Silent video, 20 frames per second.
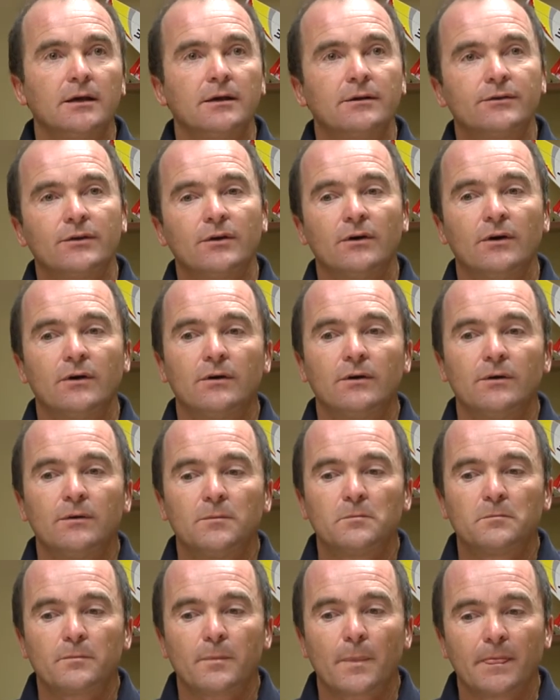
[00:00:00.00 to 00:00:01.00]

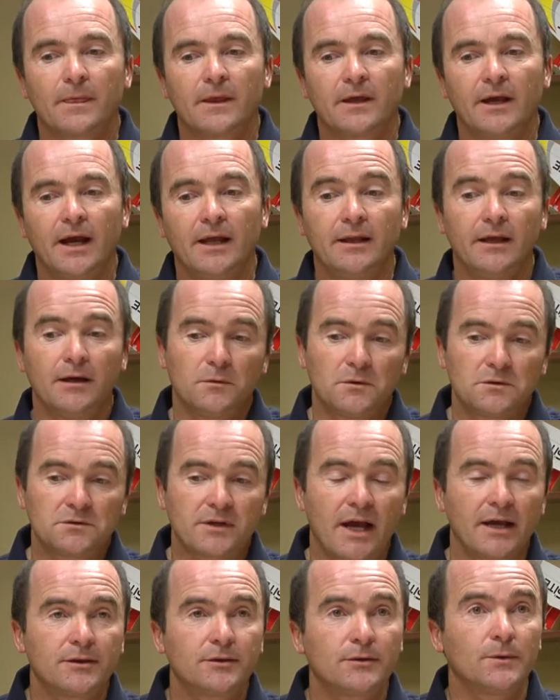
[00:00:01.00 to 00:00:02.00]
So, and
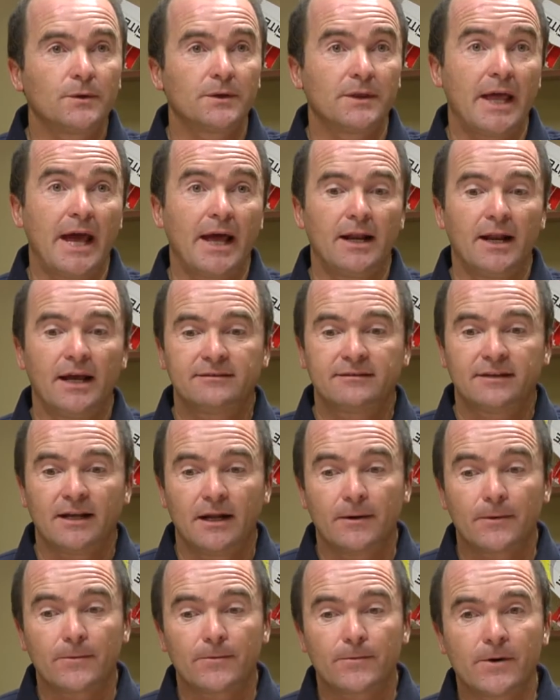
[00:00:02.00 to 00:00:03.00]
I took that as
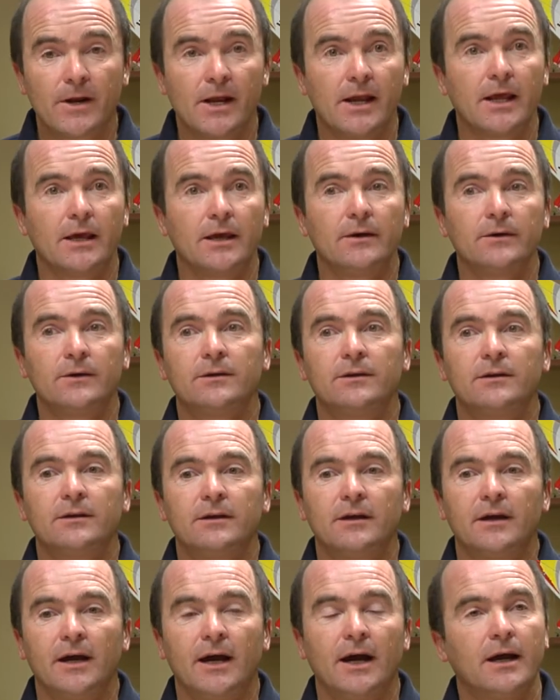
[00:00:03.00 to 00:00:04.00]
a really good
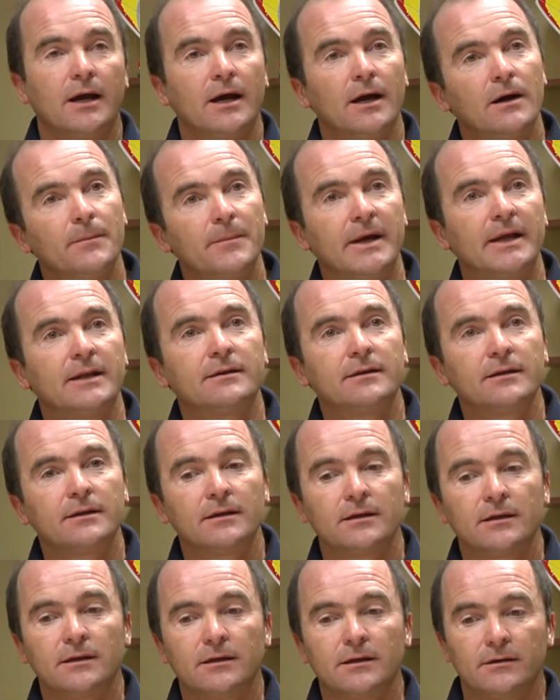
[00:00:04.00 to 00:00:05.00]
comment,
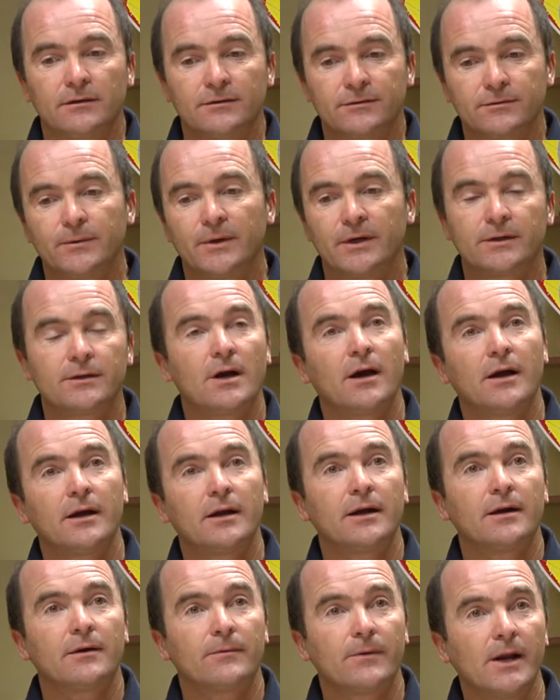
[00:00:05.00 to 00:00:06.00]
because we're
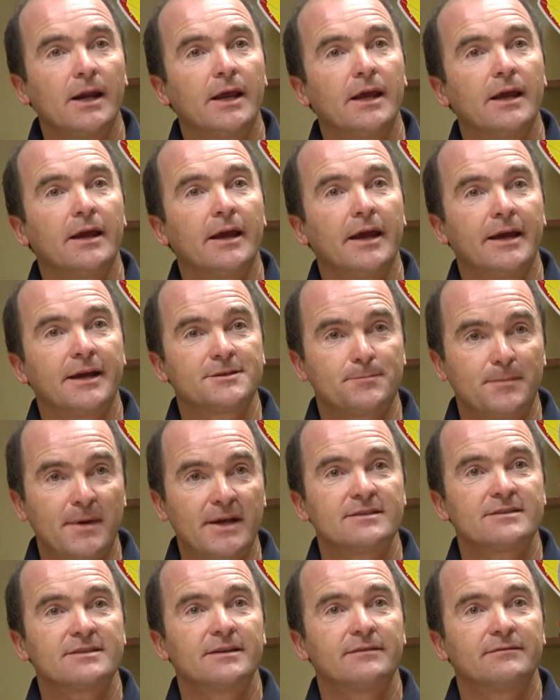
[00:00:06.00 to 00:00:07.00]
talking a really
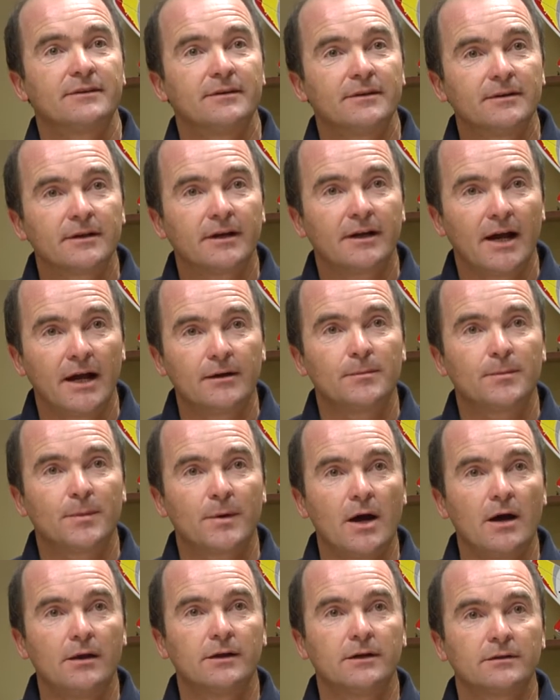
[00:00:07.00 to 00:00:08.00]
expensive kind of
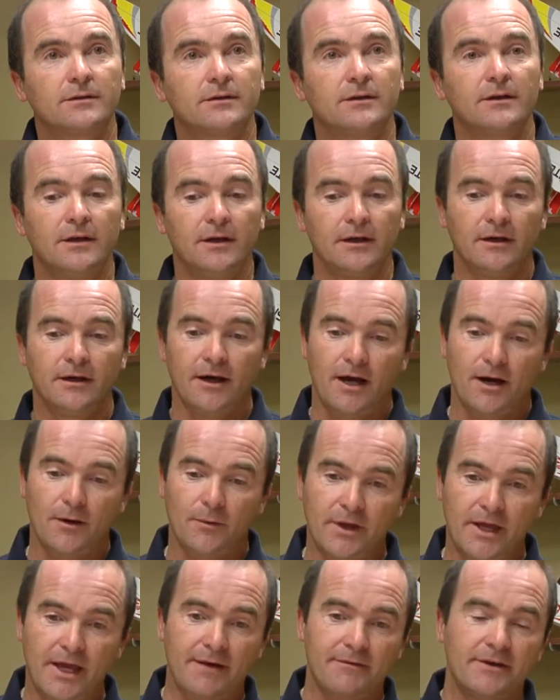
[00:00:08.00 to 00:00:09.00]
product. And
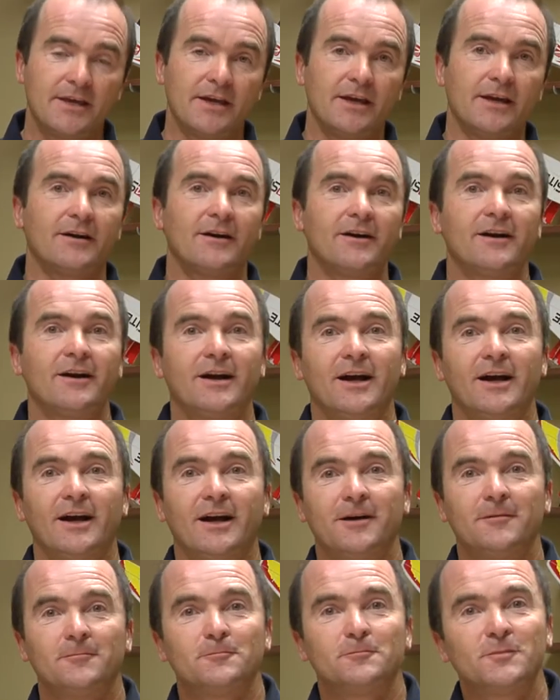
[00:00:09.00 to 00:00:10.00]
we have here,
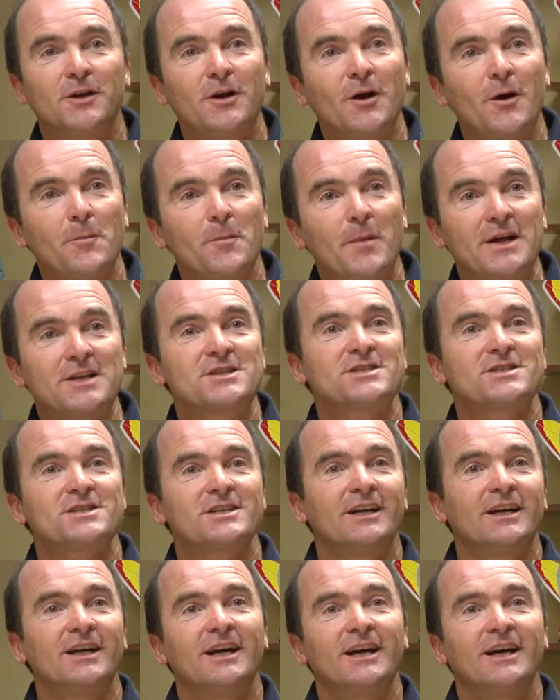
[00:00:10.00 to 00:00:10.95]
you know, much